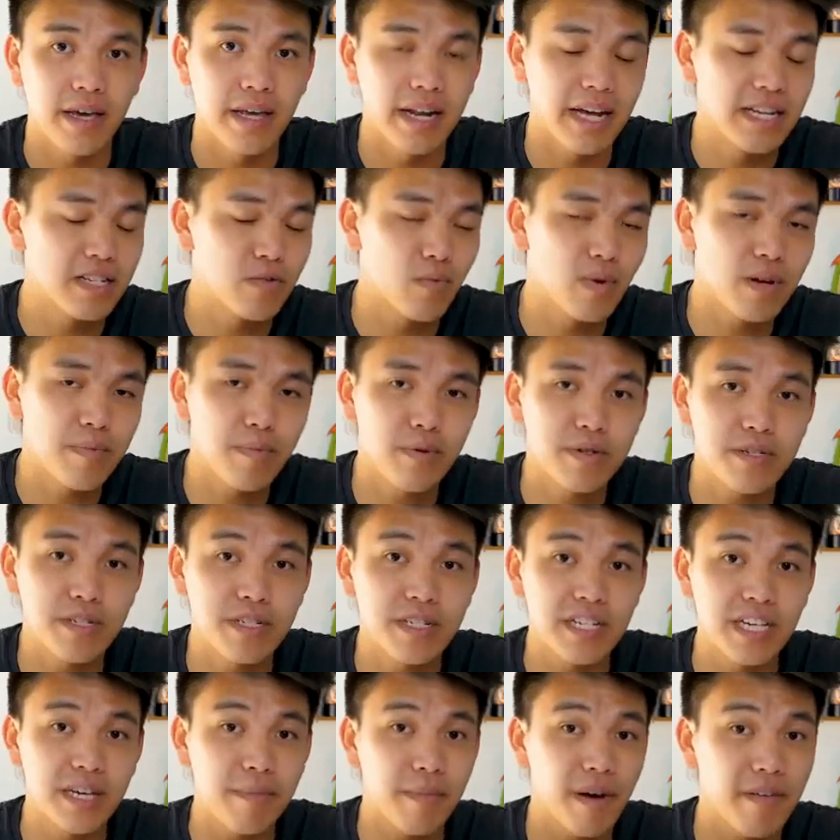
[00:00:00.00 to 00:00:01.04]
And as a one-person
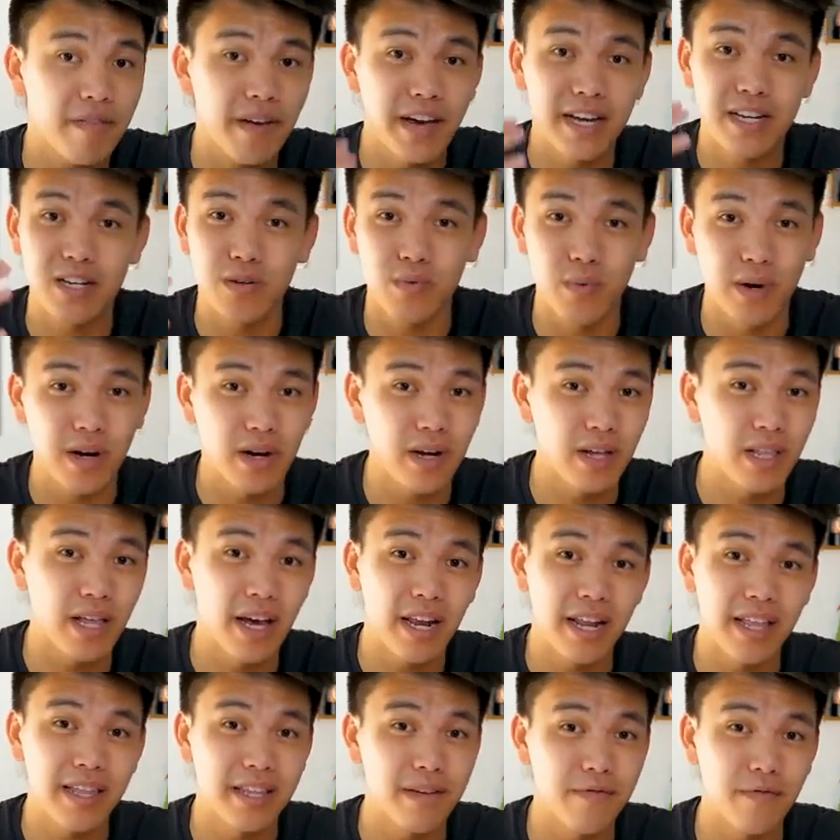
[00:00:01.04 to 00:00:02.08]
team, I've had to wear a
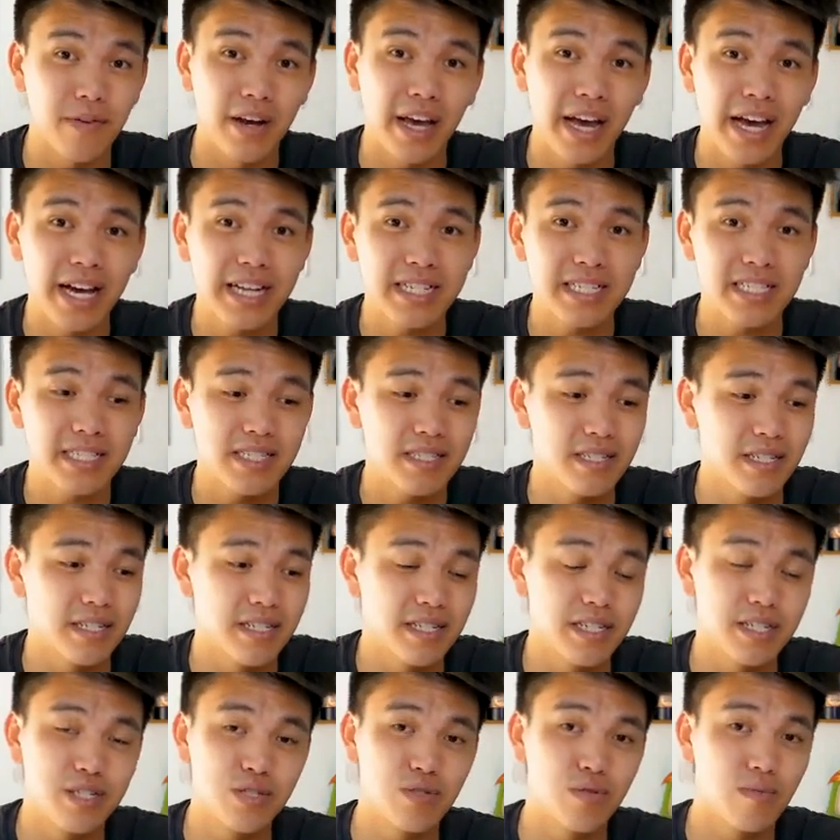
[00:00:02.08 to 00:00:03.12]
lot of different hats in
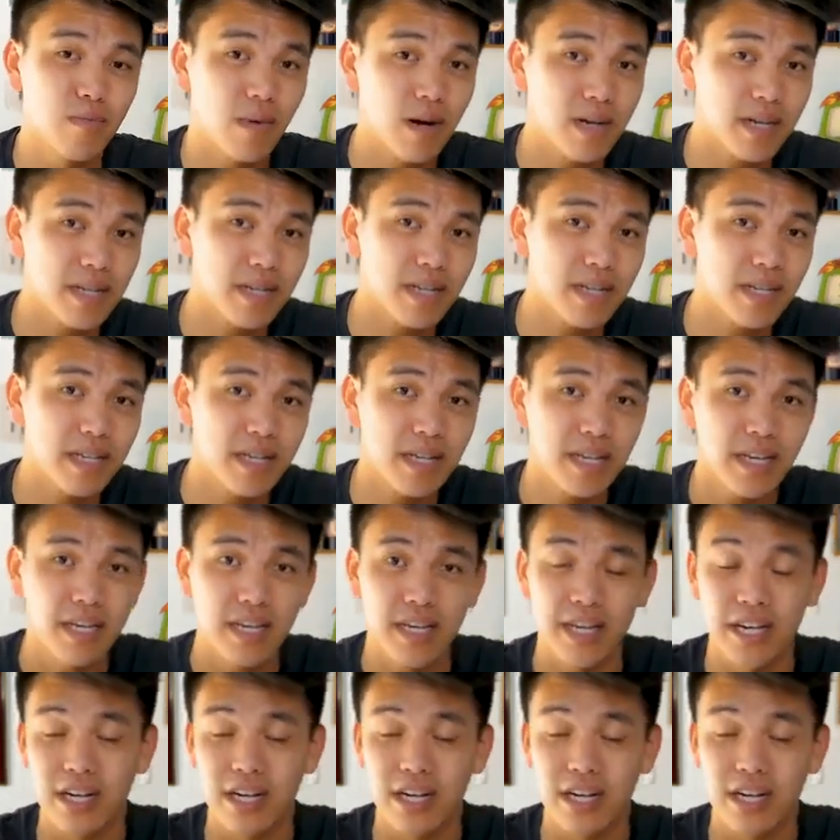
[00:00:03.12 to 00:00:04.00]
digital marketing,